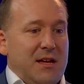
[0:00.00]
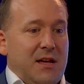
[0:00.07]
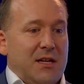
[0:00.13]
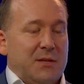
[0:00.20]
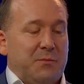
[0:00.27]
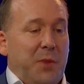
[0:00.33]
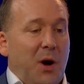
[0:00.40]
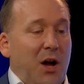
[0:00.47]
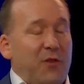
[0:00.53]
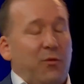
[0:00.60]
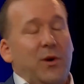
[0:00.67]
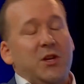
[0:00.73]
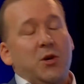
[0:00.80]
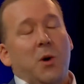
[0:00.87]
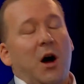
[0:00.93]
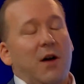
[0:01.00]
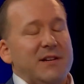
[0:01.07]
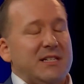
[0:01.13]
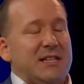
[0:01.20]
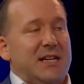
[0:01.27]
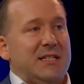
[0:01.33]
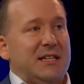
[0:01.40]
as part of when you are
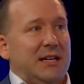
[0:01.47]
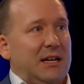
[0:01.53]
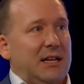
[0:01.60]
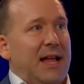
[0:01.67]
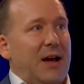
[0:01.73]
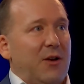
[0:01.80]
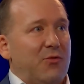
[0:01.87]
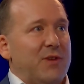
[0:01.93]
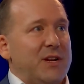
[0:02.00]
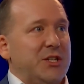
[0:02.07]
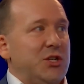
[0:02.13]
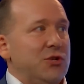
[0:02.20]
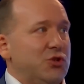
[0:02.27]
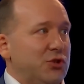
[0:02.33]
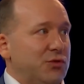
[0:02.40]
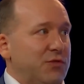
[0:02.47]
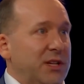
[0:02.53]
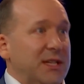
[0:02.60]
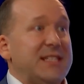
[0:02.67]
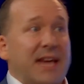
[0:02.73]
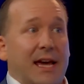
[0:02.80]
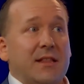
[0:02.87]
assessing cloud risk, you should really
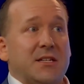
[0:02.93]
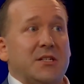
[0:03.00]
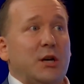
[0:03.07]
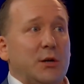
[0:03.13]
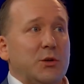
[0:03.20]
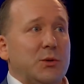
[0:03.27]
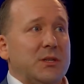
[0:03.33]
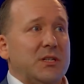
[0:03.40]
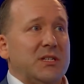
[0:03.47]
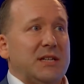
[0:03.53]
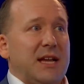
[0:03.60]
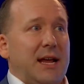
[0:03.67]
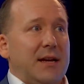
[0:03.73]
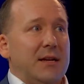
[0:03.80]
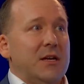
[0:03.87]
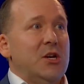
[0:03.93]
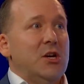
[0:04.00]
take the time to understand,